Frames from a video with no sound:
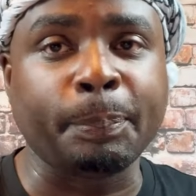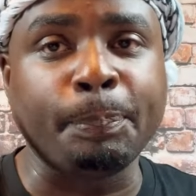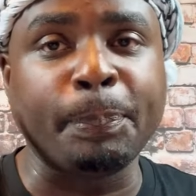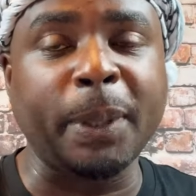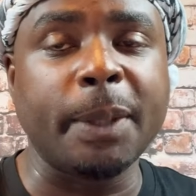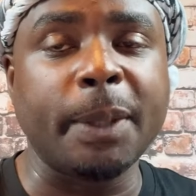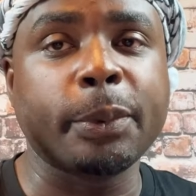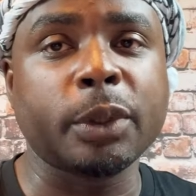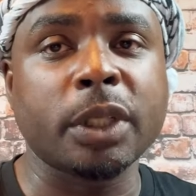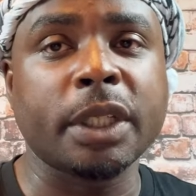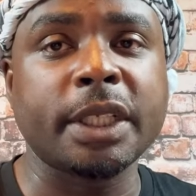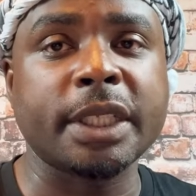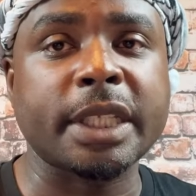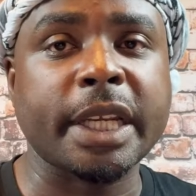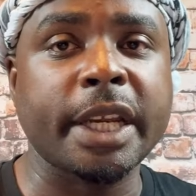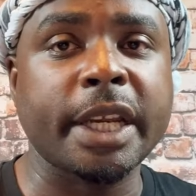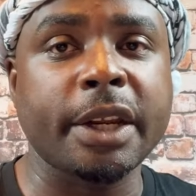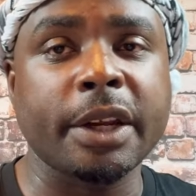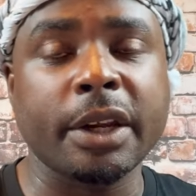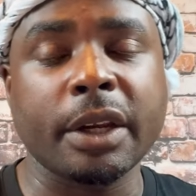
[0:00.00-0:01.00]
people in his
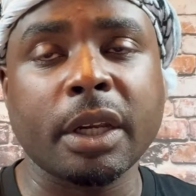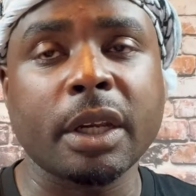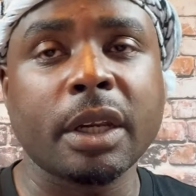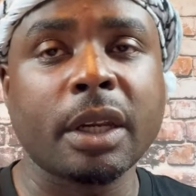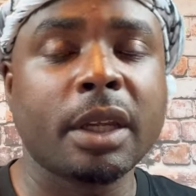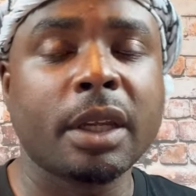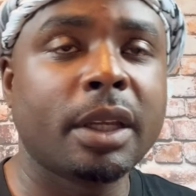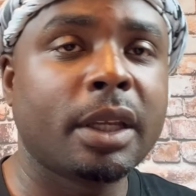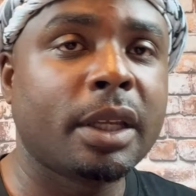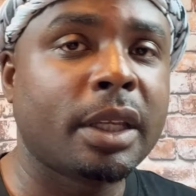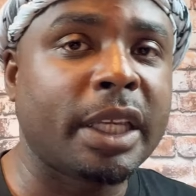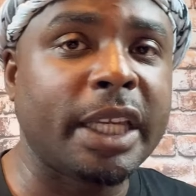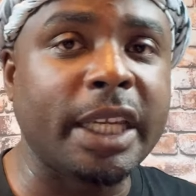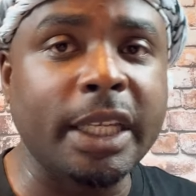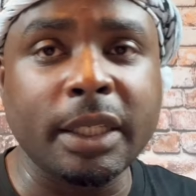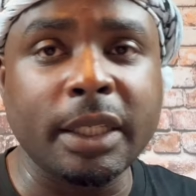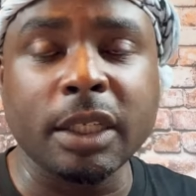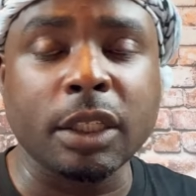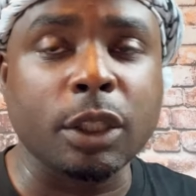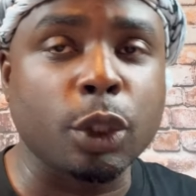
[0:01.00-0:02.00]
ear,
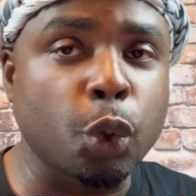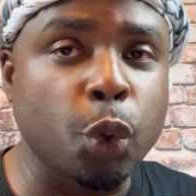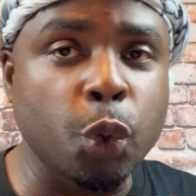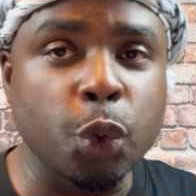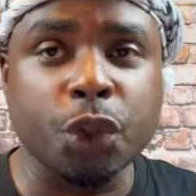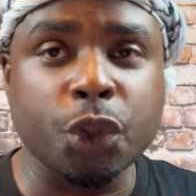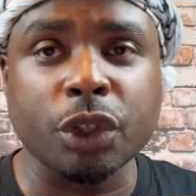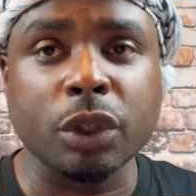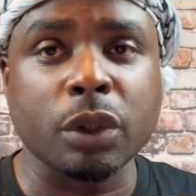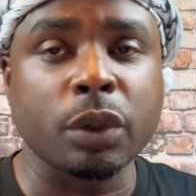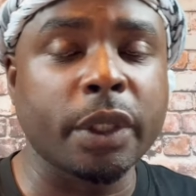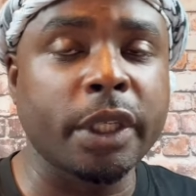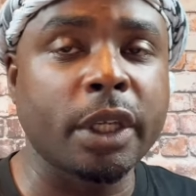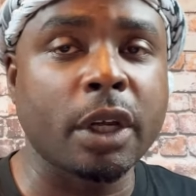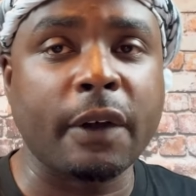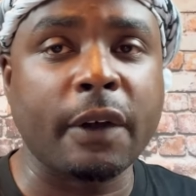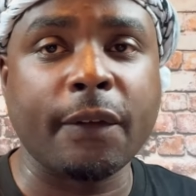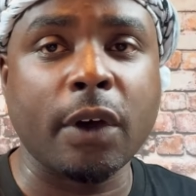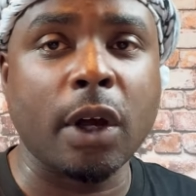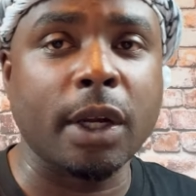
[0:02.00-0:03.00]
he delusional, he
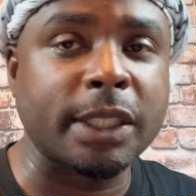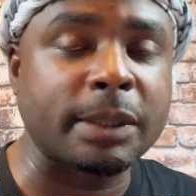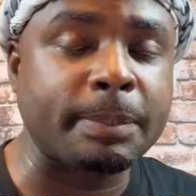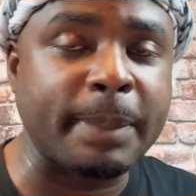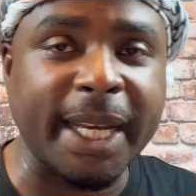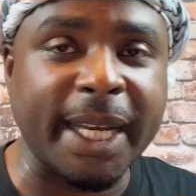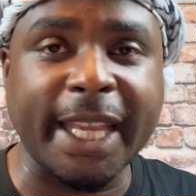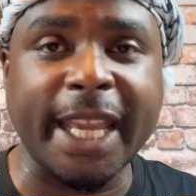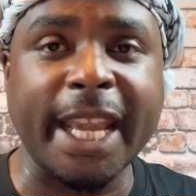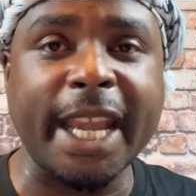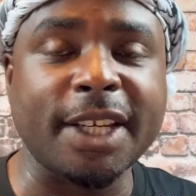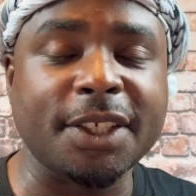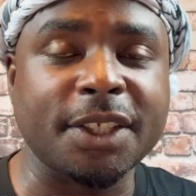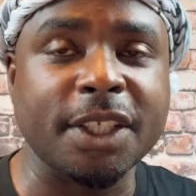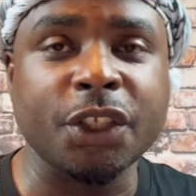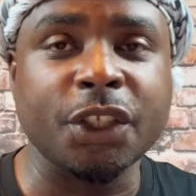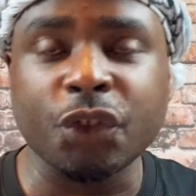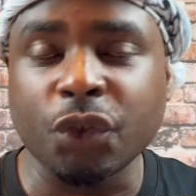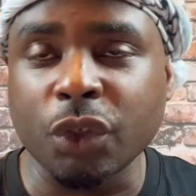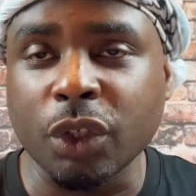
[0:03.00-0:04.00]
off all this medication
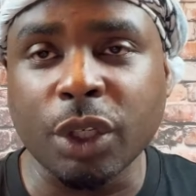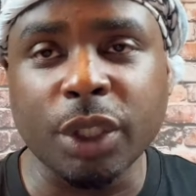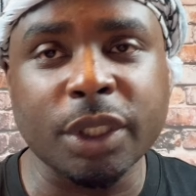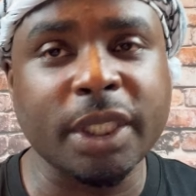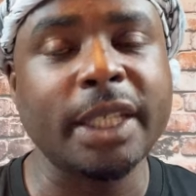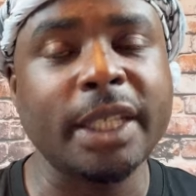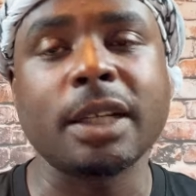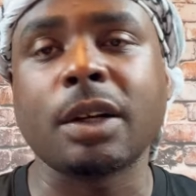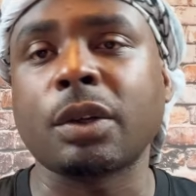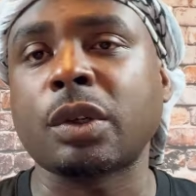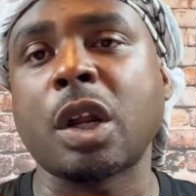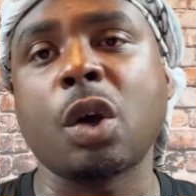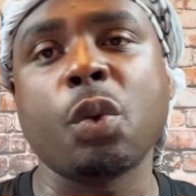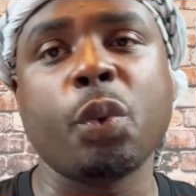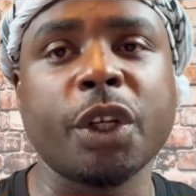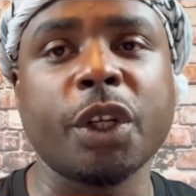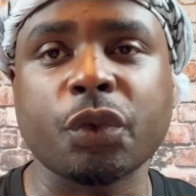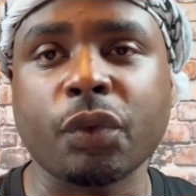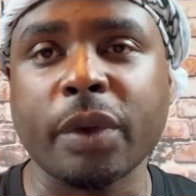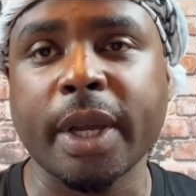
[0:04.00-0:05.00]
and drugs, he don't know
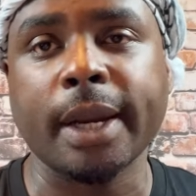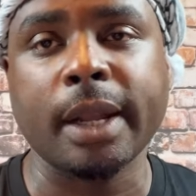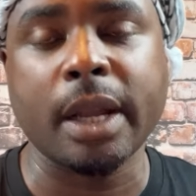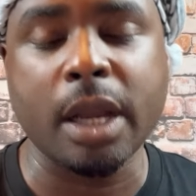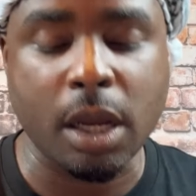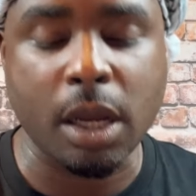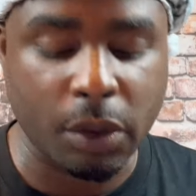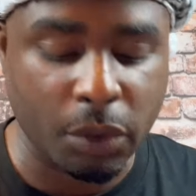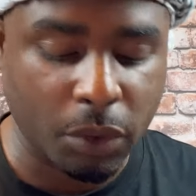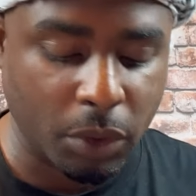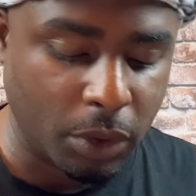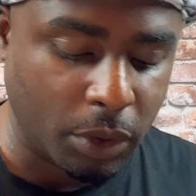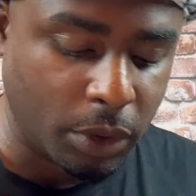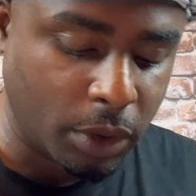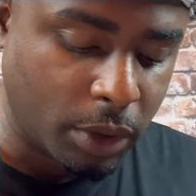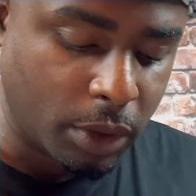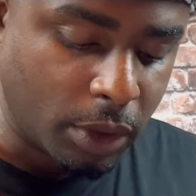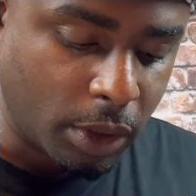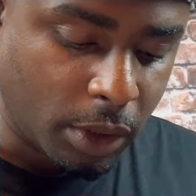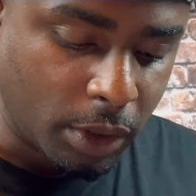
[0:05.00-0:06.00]
which way to go. He's